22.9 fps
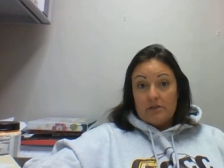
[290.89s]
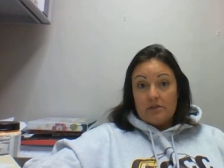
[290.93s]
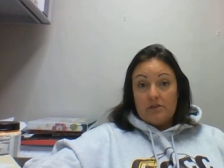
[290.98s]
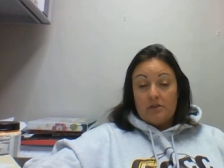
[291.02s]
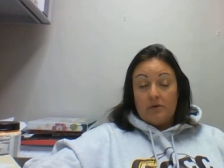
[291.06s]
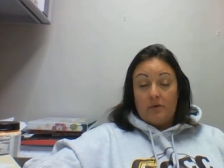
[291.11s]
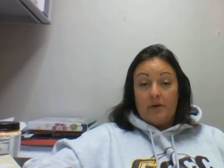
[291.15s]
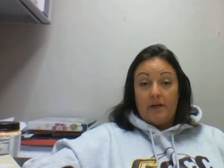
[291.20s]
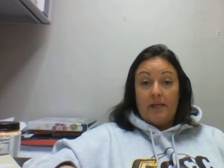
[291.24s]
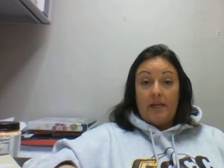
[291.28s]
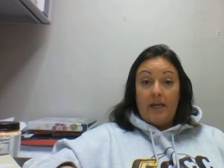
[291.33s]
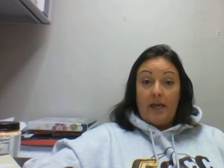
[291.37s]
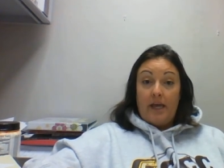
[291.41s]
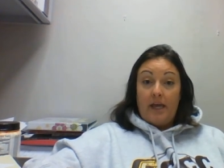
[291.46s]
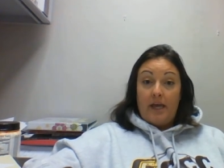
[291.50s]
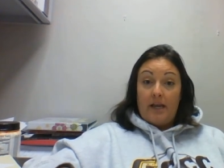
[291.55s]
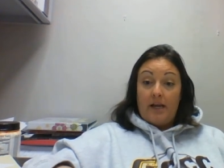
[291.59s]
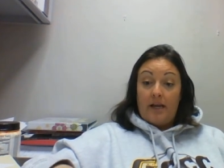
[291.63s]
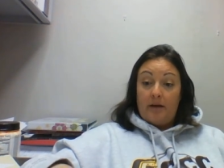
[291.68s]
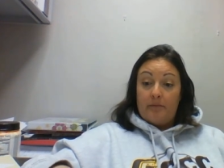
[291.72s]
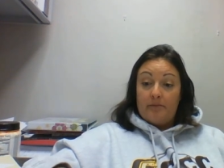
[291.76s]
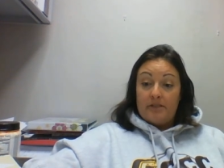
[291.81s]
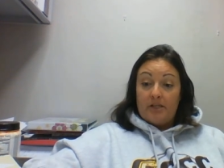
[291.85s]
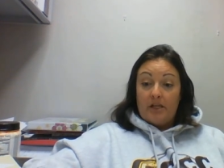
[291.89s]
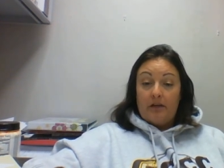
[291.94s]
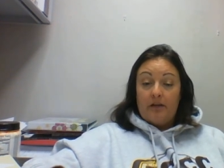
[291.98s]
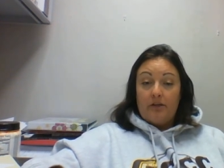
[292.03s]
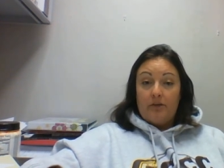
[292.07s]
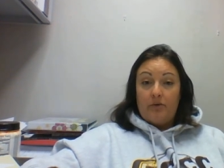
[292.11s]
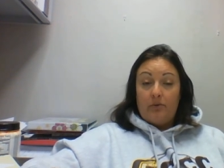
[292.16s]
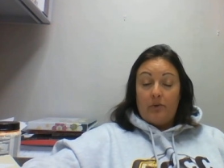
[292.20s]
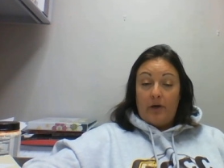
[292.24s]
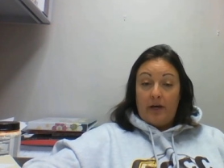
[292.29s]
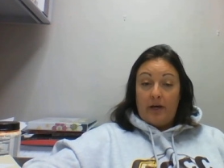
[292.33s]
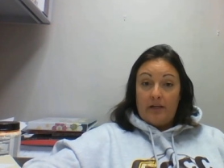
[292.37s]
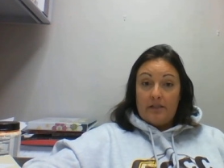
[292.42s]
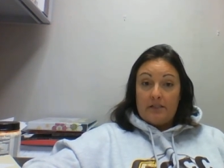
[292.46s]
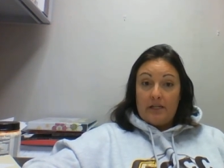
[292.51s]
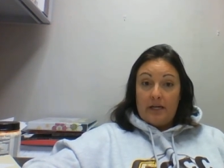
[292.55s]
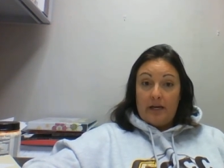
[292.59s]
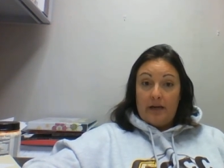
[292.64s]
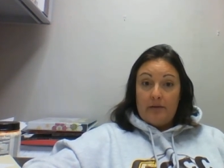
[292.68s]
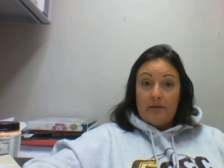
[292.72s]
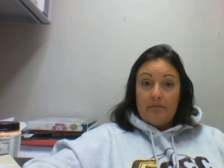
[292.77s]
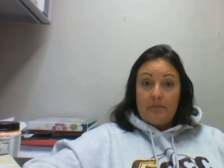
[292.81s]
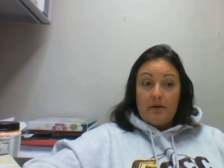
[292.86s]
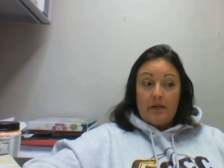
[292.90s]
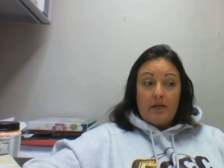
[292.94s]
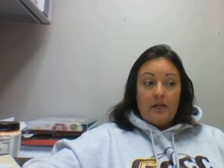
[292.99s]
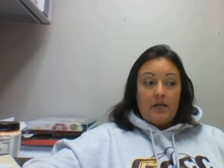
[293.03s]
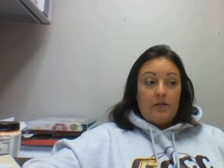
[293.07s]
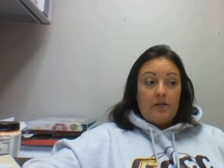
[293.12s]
So again, I'm telling you ahead of time